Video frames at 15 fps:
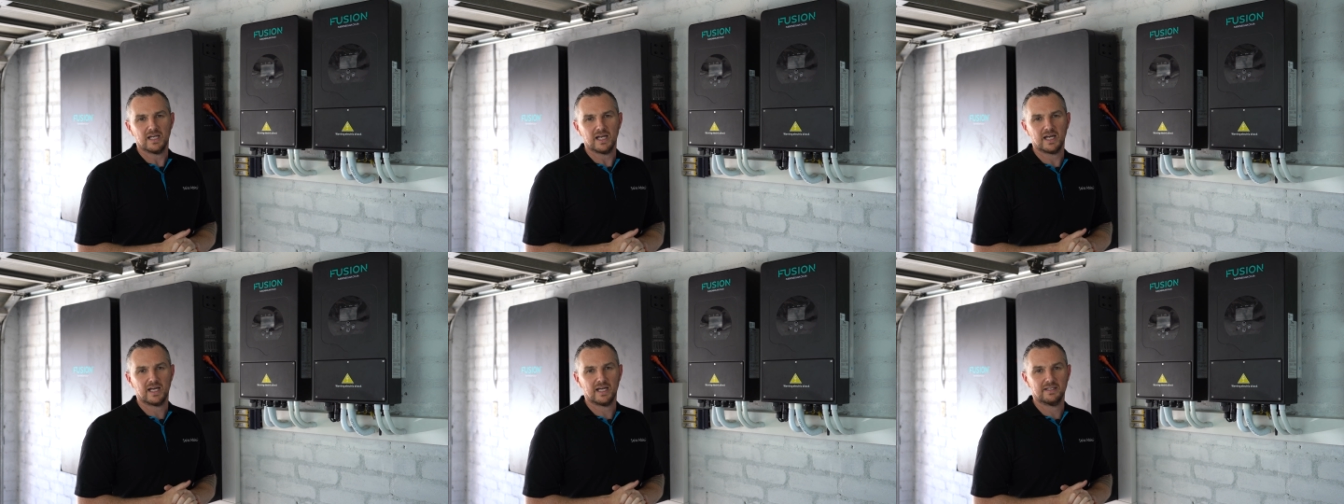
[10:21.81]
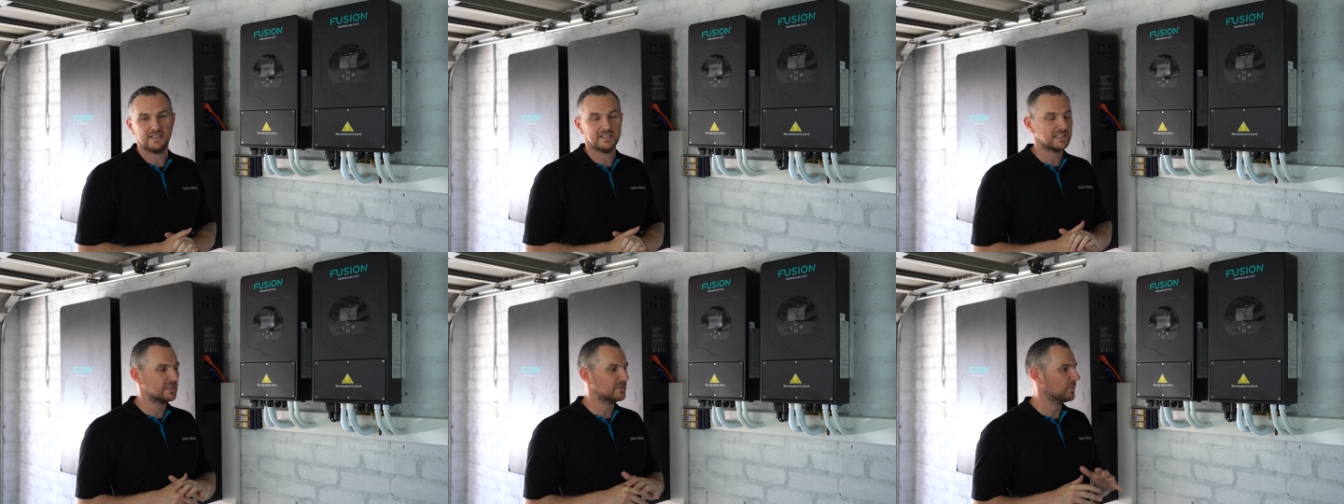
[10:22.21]
Uh, and
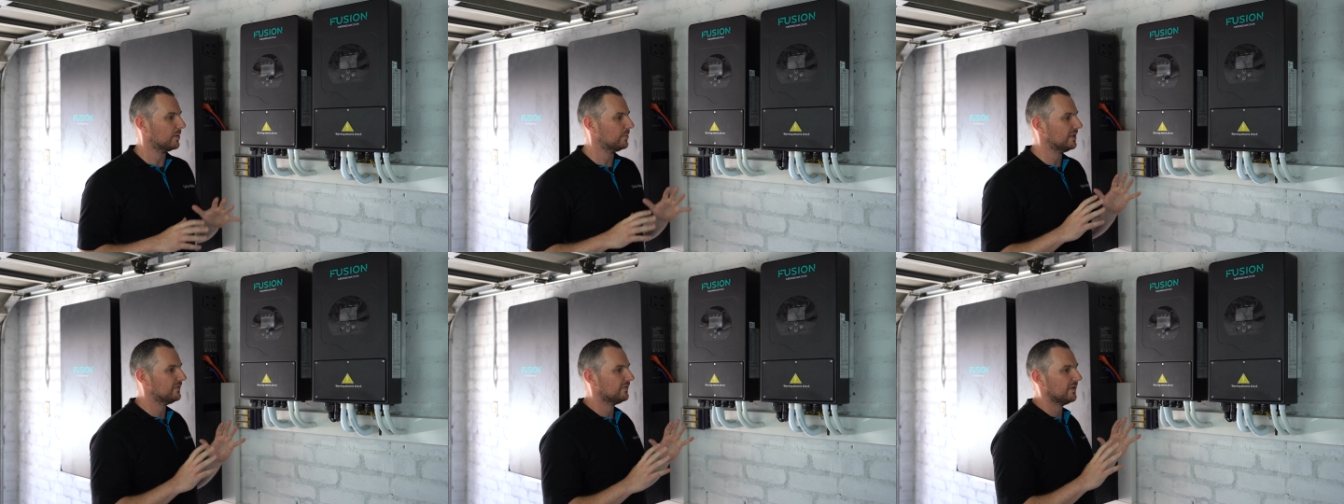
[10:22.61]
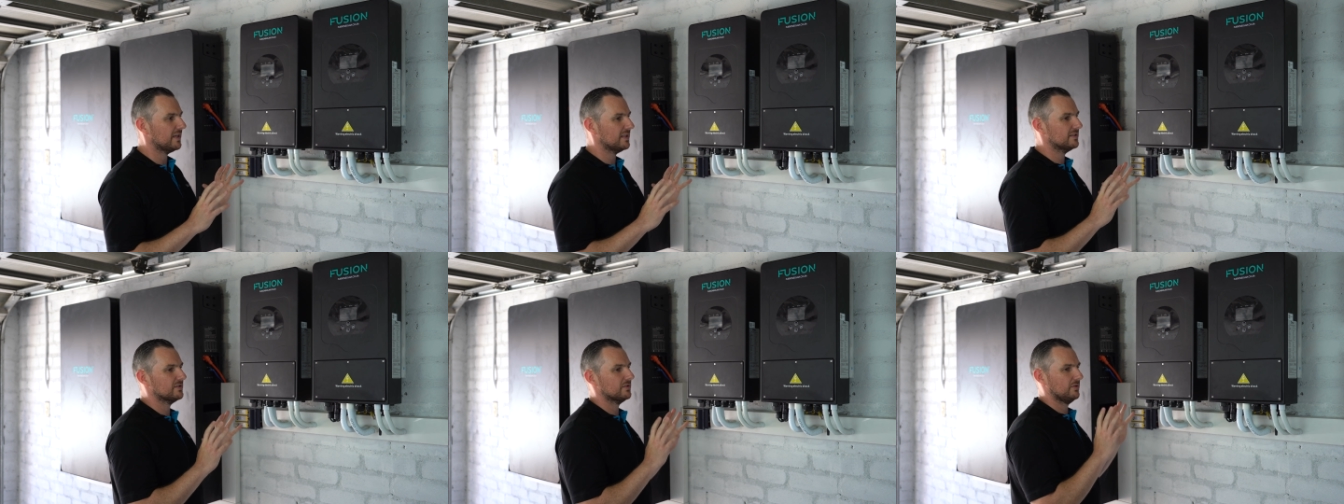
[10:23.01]
this is probably
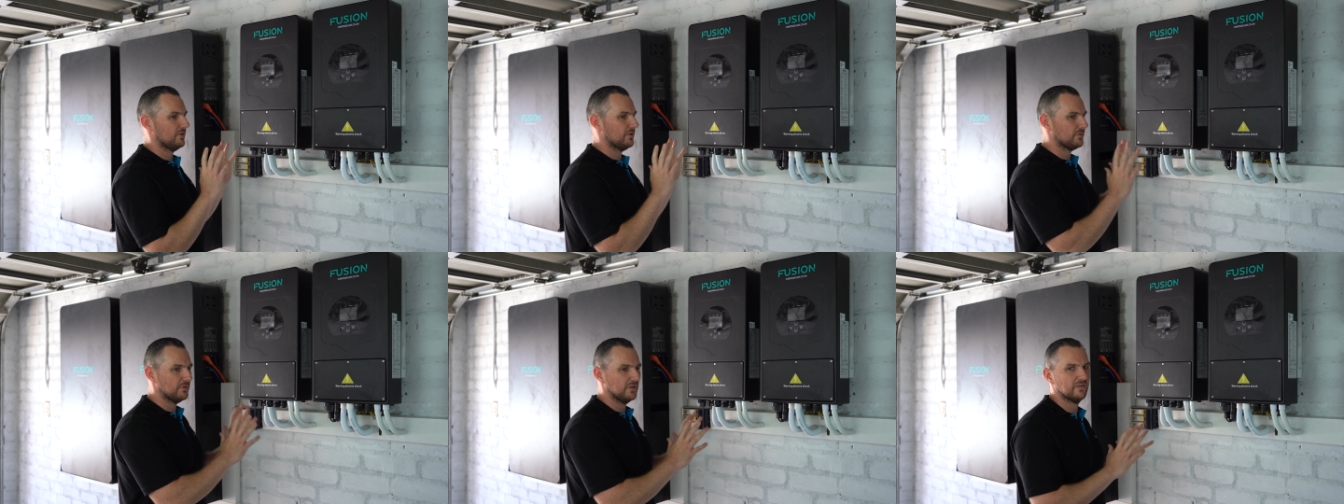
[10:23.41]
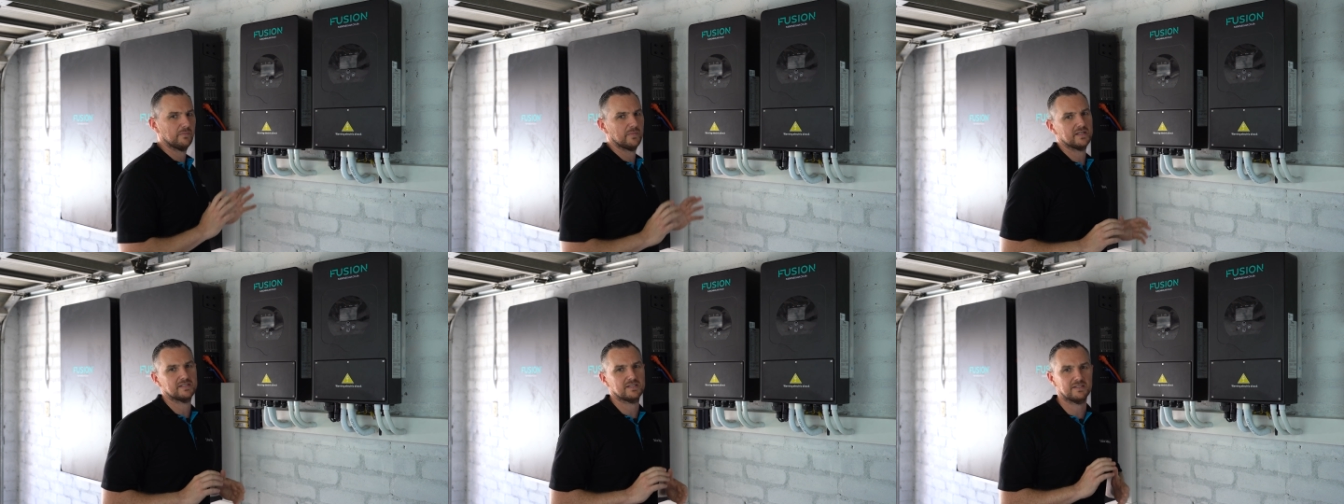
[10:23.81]
phase three of
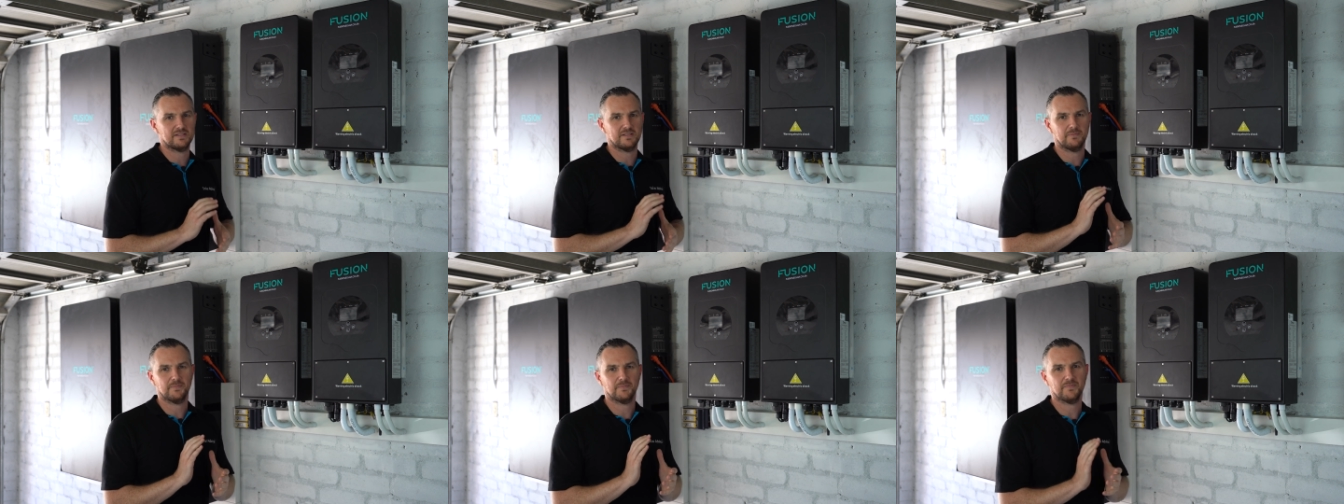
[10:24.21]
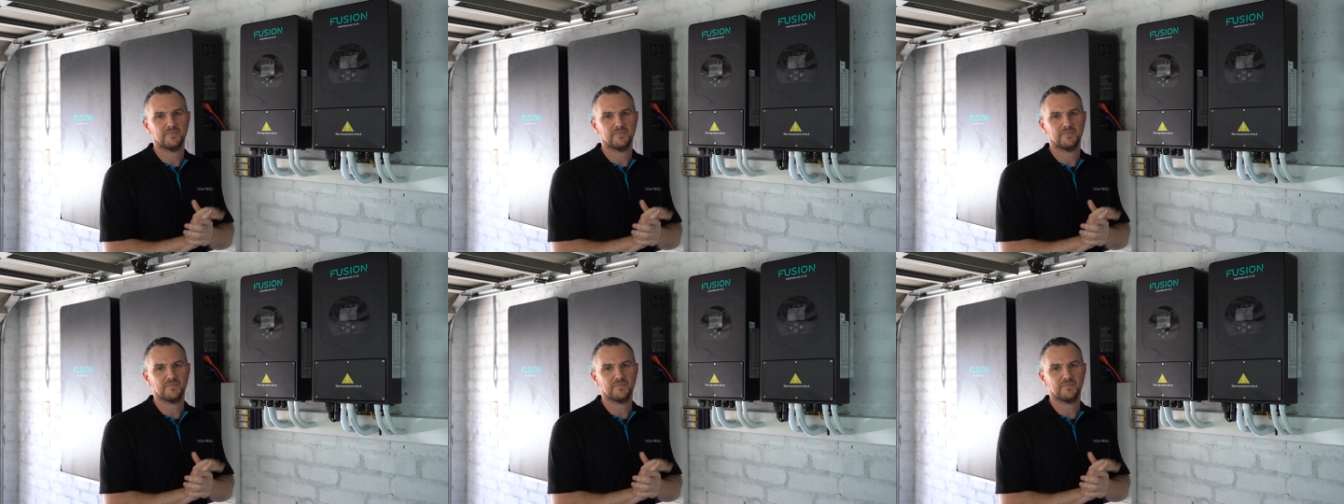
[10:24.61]
my system.